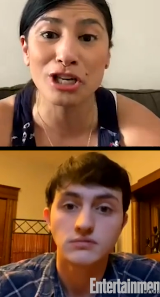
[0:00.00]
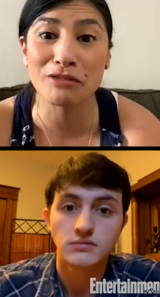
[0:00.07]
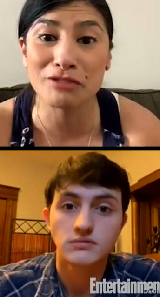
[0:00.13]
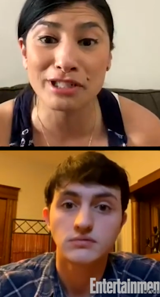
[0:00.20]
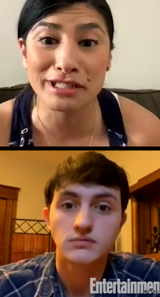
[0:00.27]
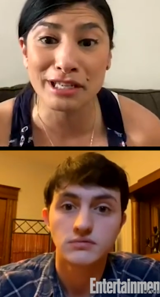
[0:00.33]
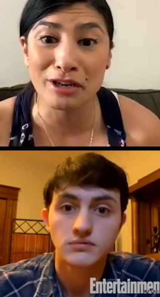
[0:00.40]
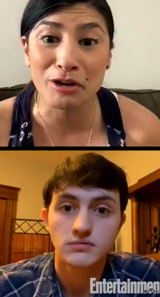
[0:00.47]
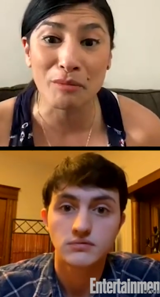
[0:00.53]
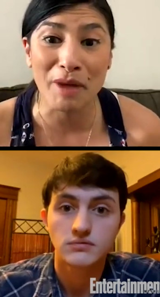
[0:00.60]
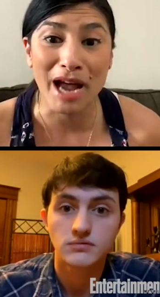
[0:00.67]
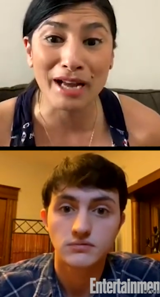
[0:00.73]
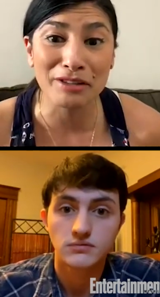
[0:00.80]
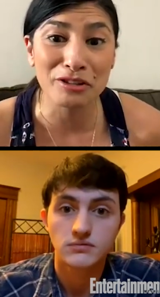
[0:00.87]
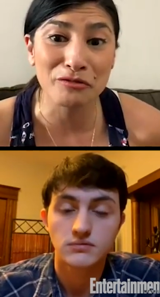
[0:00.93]
Speaker 1: you love to see her
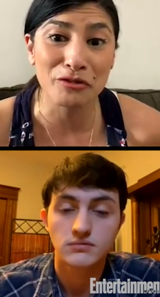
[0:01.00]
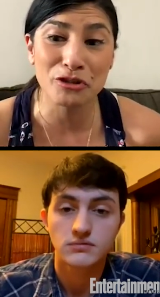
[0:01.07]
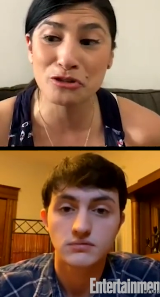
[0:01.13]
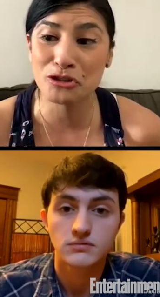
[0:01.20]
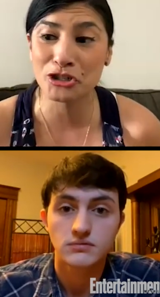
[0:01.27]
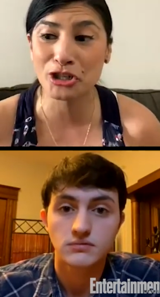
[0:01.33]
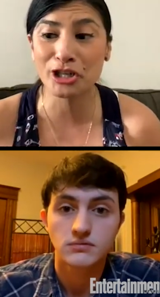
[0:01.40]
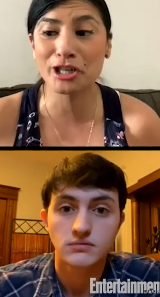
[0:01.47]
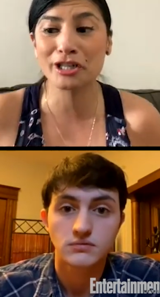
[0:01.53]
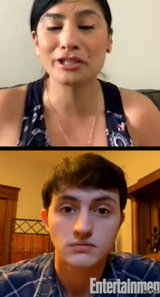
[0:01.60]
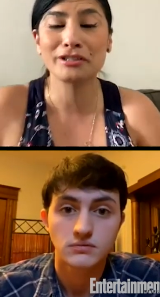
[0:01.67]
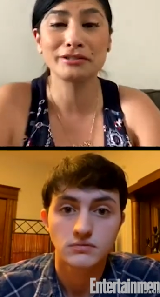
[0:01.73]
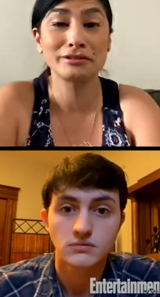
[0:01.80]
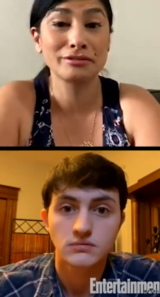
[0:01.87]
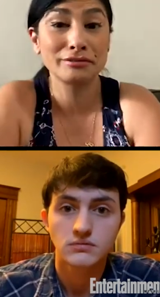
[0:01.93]
back in the future?
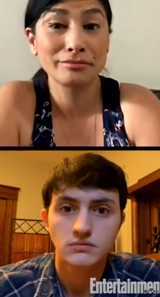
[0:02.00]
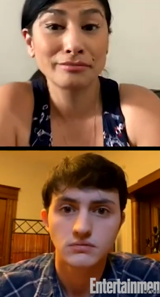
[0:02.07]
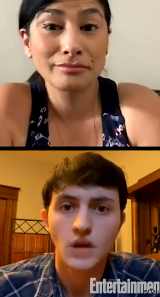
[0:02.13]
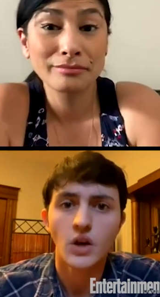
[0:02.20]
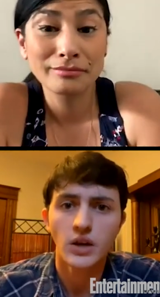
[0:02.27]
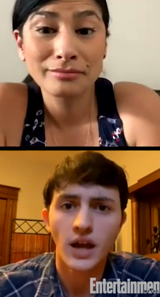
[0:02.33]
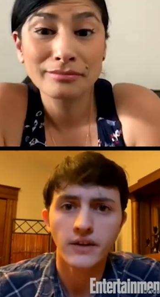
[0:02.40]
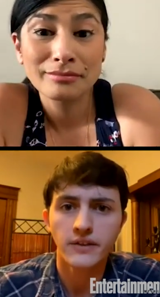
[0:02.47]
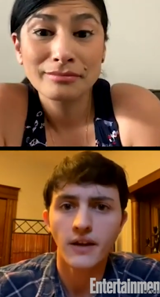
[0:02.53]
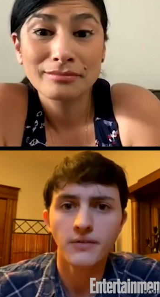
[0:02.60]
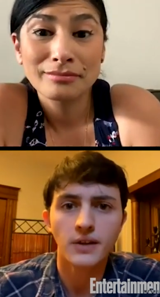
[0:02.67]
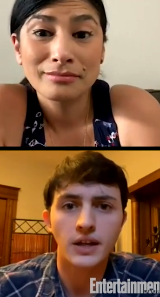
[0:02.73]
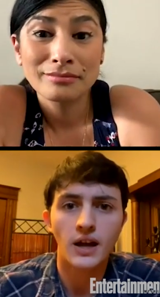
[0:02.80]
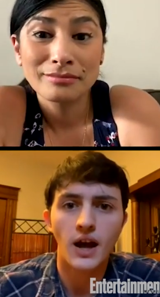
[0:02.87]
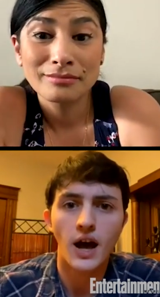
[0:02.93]
Speaker 2: Oh yeah,
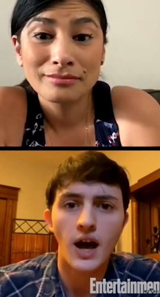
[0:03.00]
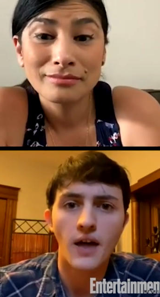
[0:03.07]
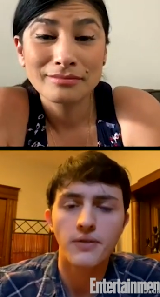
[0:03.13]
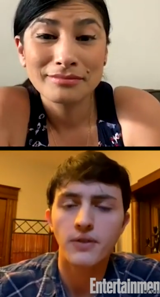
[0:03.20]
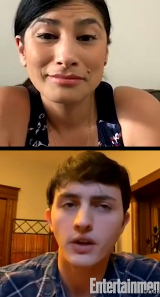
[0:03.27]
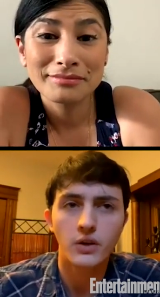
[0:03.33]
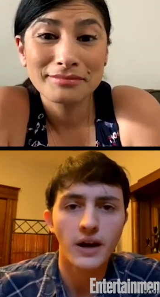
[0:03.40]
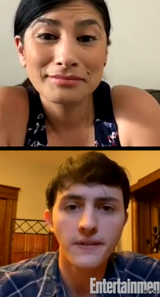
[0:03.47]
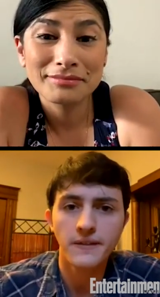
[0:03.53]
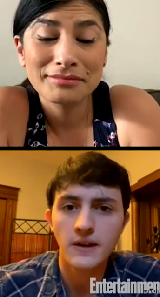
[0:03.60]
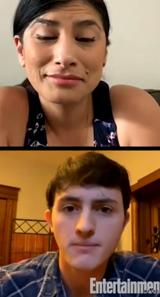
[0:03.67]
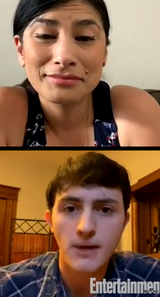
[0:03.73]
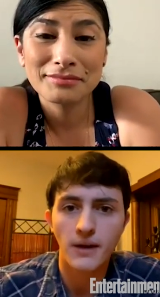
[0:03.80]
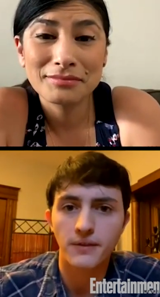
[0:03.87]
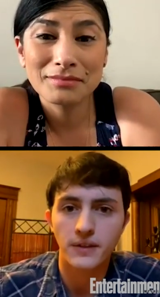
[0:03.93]
definitely. The great
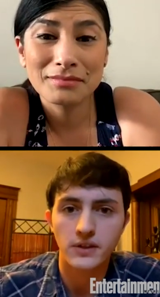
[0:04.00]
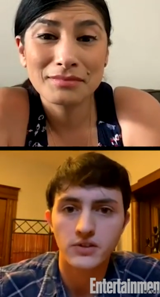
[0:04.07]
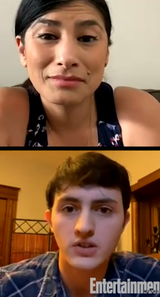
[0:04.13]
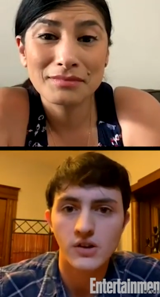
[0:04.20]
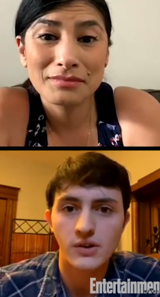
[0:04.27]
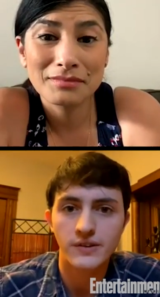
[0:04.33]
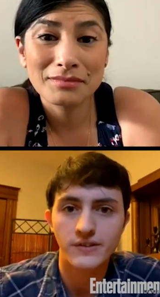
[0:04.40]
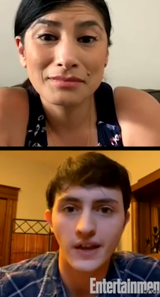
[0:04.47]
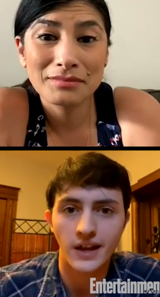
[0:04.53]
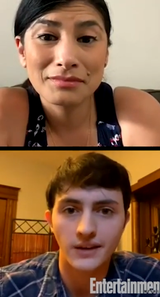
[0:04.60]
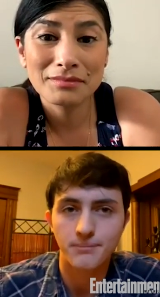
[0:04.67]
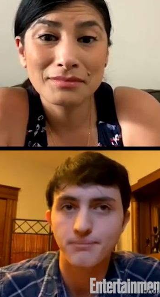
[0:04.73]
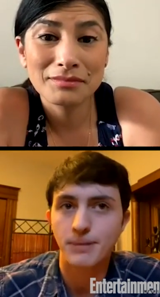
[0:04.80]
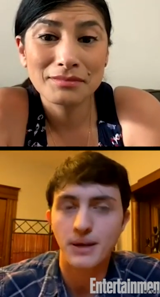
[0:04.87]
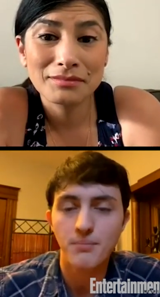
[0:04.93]
thing about this show is
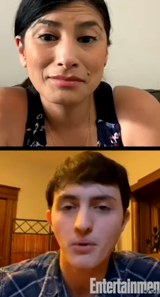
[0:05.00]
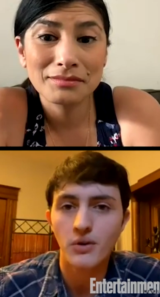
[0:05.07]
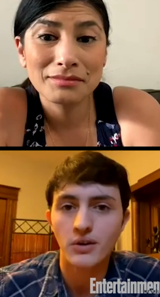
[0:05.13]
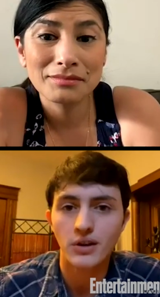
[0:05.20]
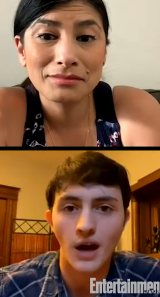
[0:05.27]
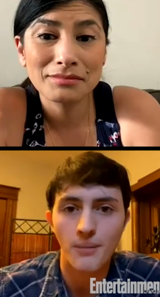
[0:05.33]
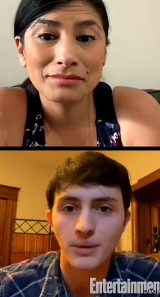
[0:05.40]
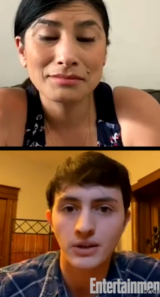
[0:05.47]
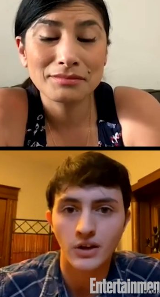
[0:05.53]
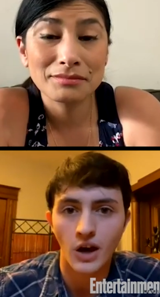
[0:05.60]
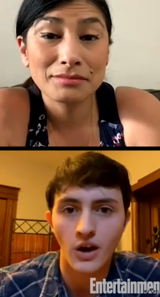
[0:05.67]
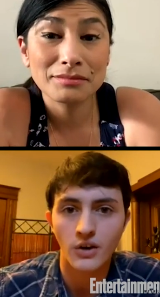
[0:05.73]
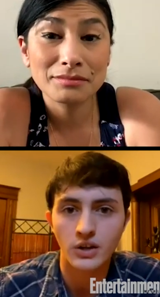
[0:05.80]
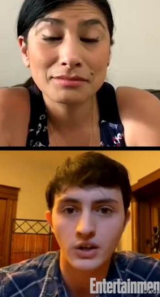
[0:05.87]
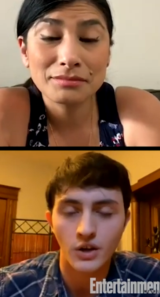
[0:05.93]
like people come and
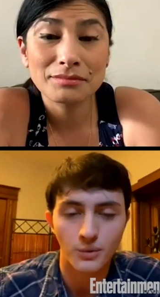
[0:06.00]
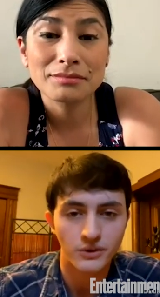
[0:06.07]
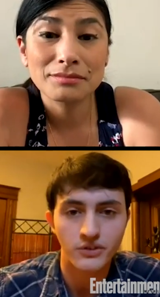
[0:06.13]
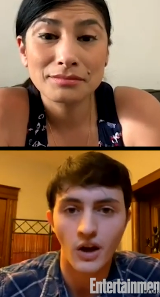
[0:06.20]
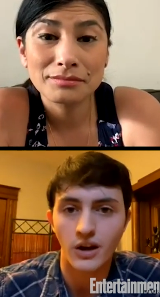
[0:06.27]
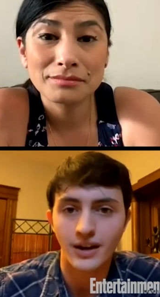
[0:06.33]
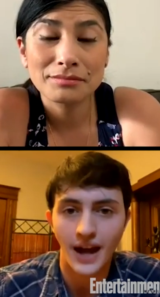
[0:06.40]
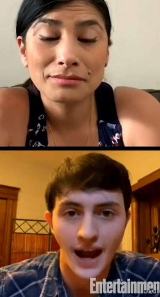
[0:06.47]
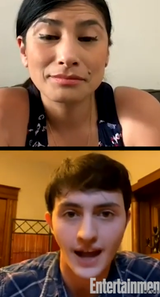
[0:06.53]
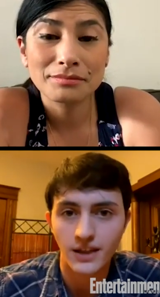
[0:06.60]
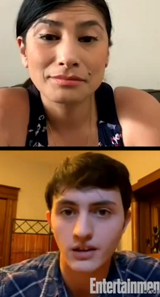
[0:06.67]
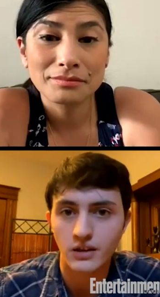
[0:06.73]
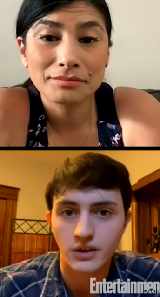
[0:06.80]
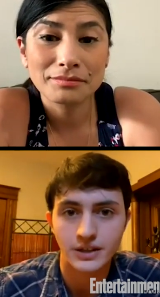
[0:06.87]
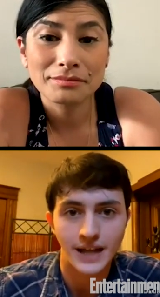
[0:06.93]
go. You know, we saw
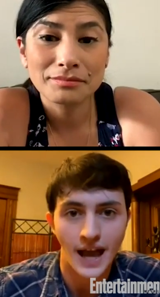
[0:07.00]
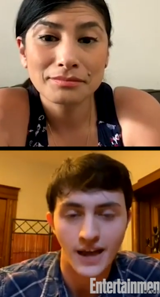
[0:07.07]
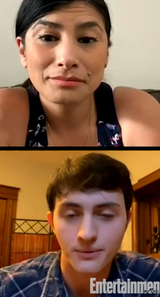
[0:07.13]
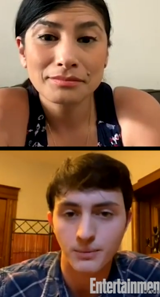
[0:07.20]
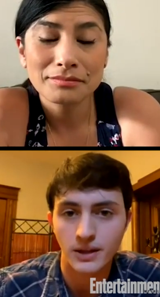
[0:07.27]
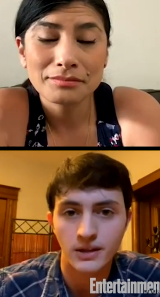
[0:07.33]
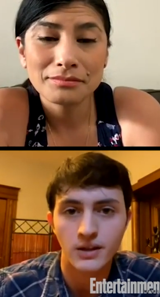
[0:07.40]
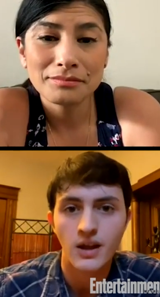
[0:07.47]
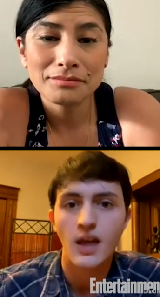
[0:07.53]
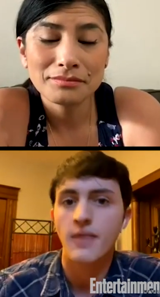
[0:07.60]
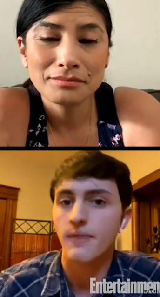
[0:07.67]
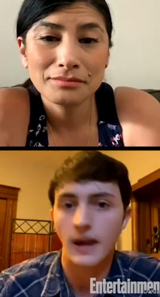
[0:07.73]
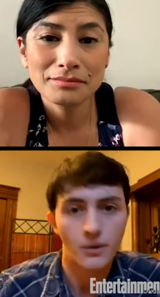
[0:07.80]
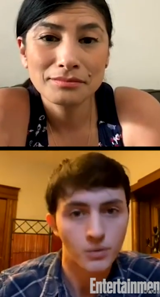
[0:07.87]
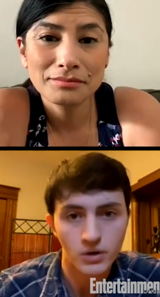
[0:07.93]
Kyler and Yasmine.
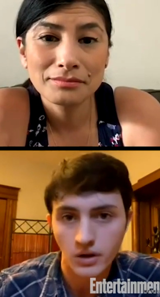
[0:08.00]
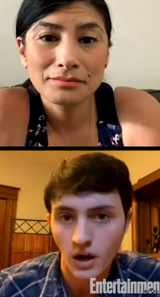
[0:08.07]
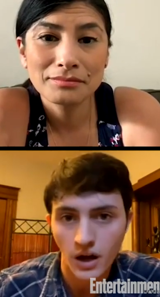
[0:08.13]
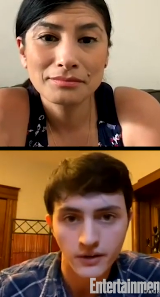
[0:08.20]
They weren't